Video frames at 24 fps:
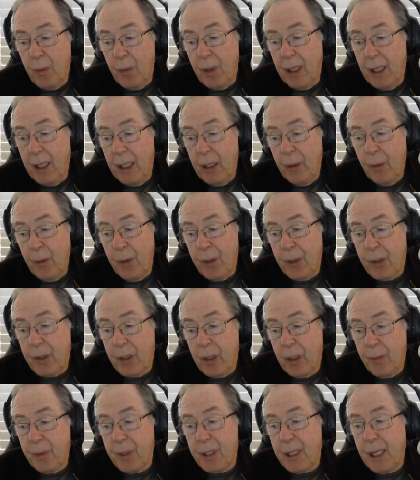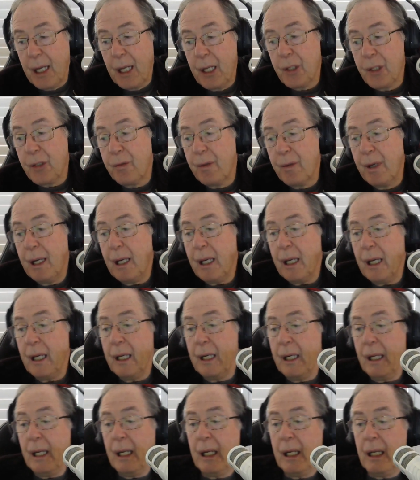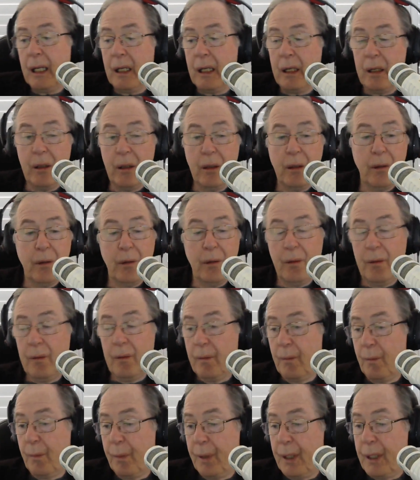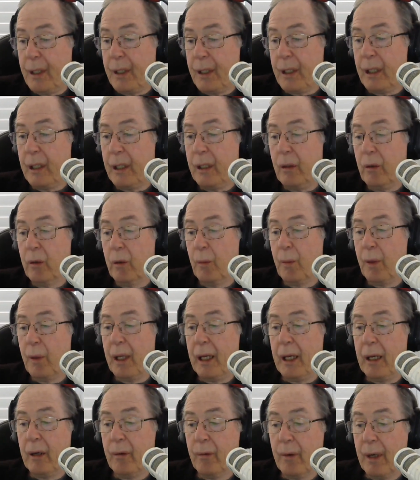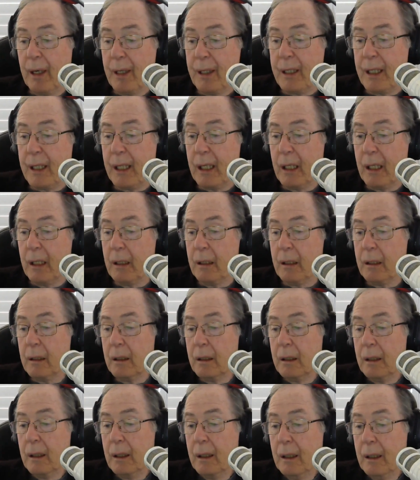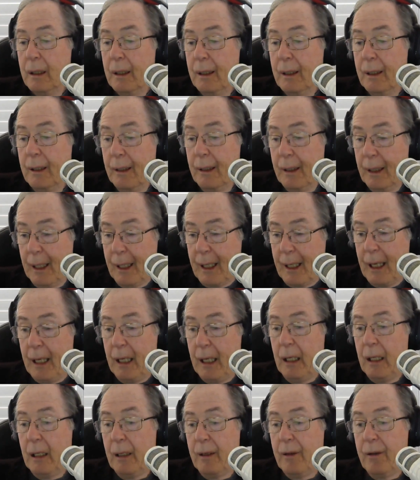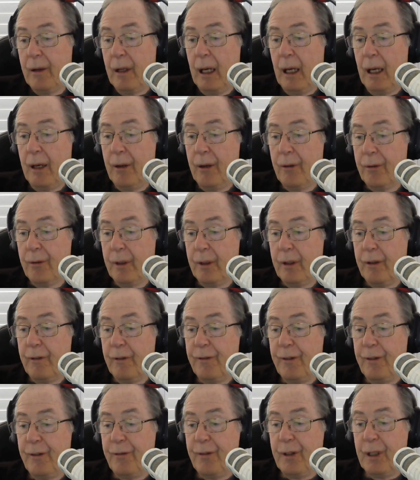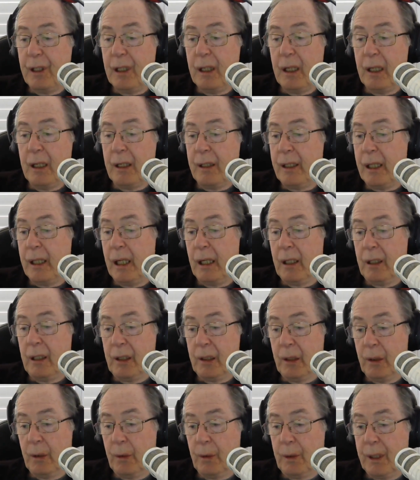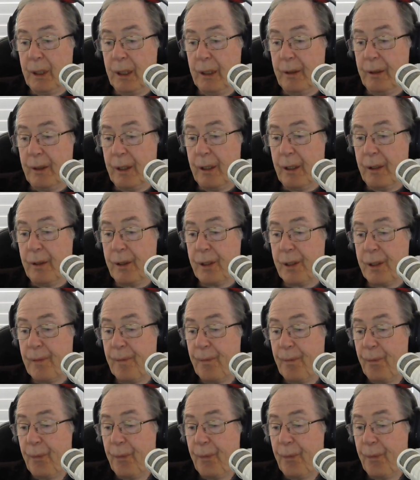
player with the top sales rank in any PC or player-run town, again, 100, 50, and 10 gold kotos.